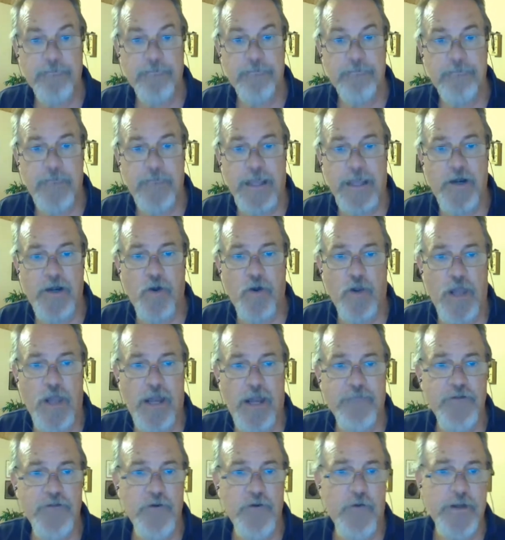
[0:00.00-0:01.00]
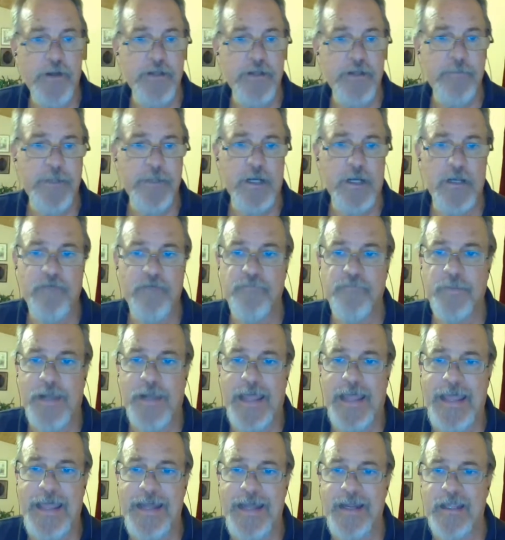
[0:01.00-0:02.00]
I know a lot of you are right in the middle of
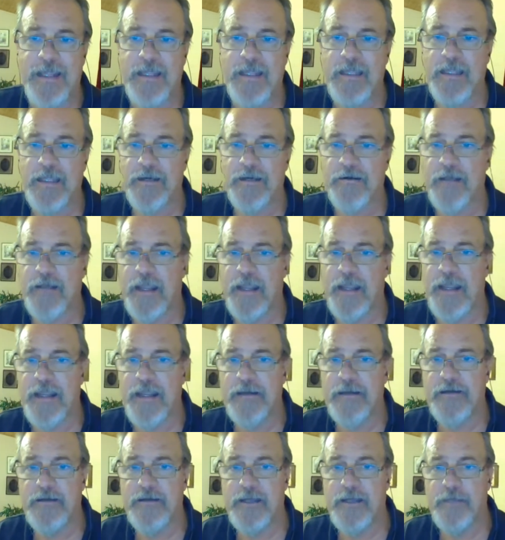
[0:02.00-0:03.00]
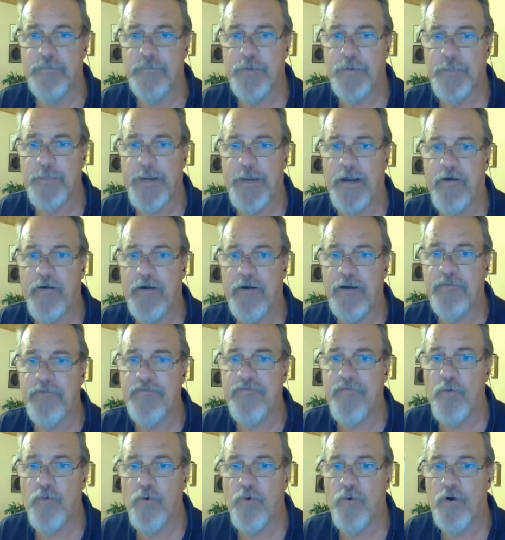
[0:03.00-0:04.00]
planning and preparing
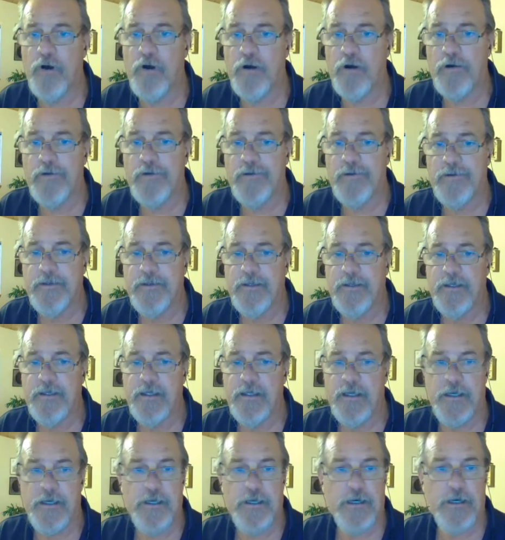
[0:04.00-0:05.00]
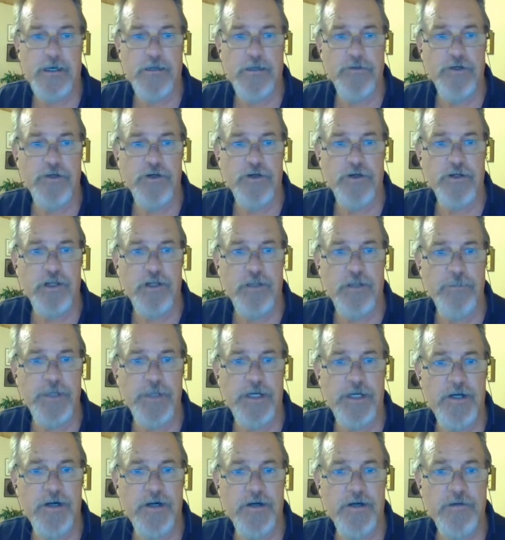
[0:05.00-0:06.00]
for your club
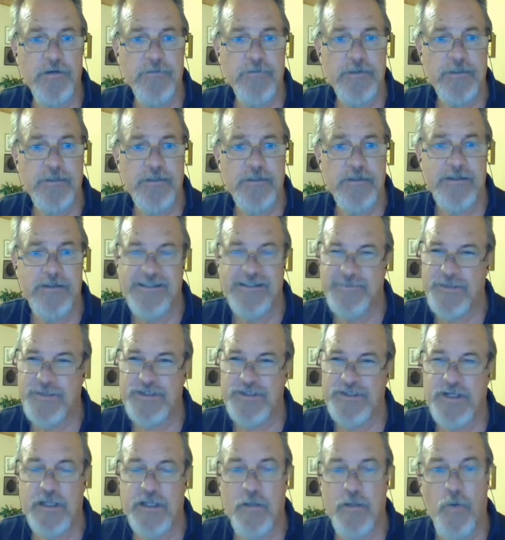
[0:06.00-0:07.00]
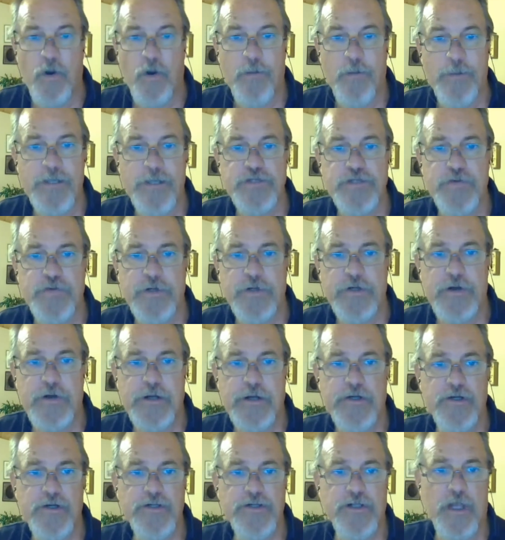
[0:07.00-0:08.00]
year, especially they want ministry
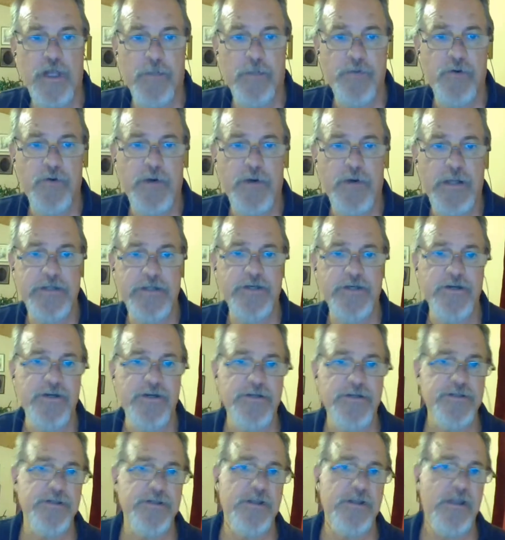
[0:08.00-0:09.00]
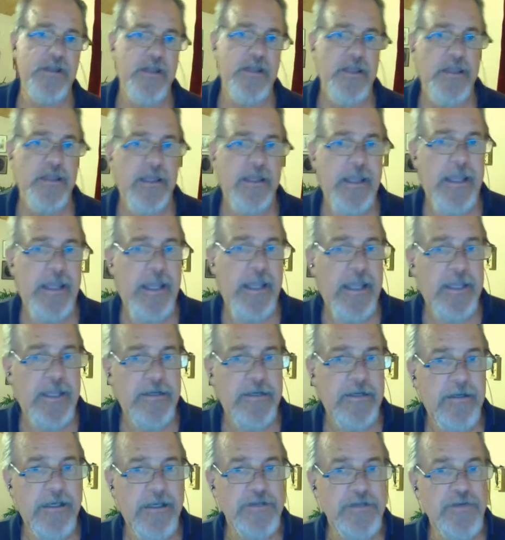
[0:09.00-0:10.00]
directors, club directors. And
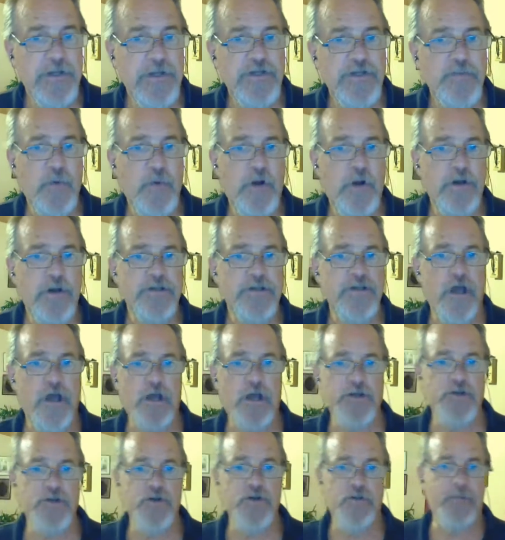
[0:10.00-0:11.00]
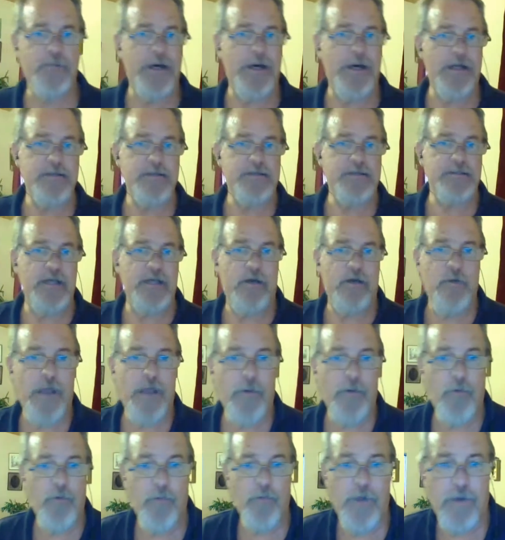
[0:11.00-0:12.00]
so I just wanted to talk to you about,
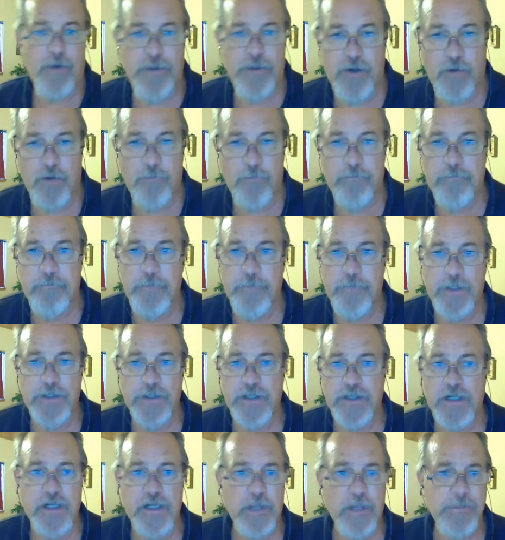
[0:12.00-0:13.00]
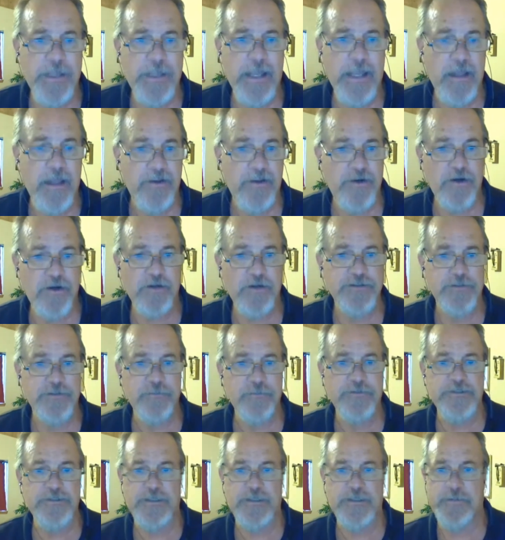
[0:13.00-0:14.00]
building club calendar, some
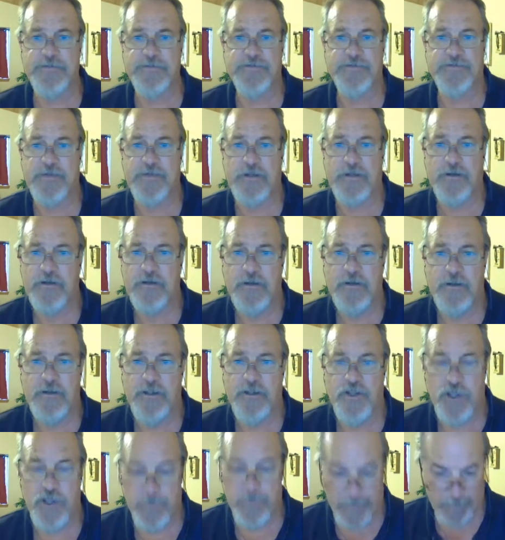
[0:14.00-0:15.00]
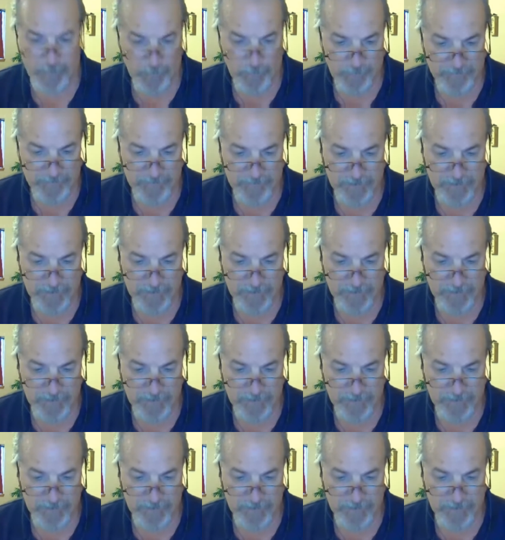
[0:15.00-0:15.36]
tips that you might want to think